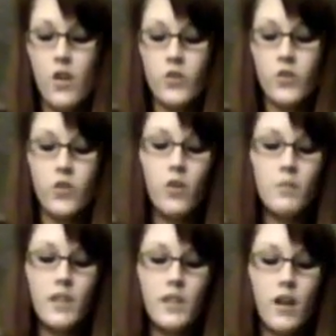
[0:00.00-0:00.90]
yoga
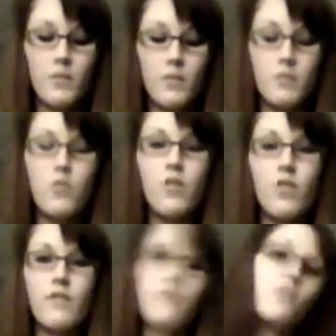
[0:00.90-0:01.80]
becomes more
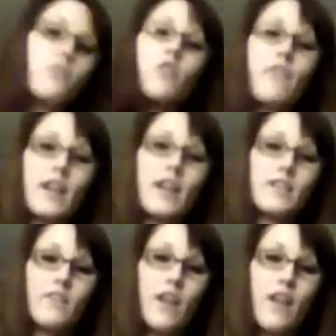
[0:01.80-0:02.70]
and more effective
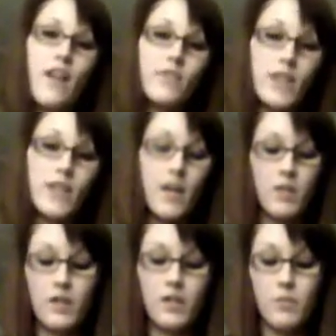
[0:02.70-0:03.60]
every time
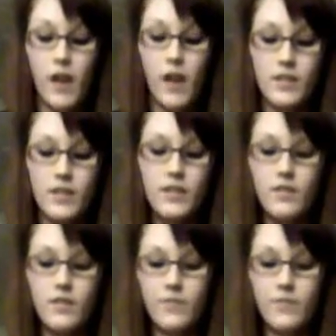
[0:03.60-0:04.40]
that it's practiced.